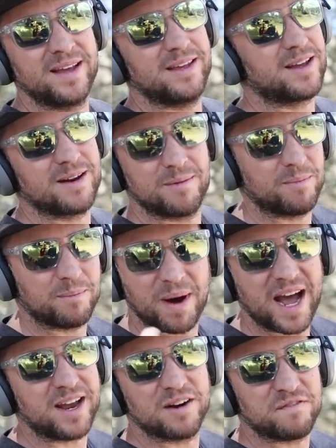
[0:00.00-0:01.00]
you can
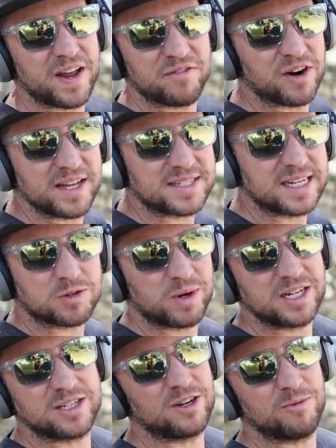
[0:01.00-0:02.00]
buy your favorite
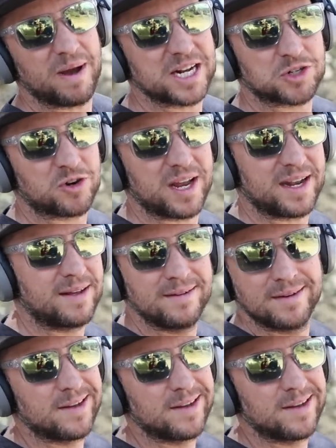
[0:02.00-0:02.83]
1022 match grade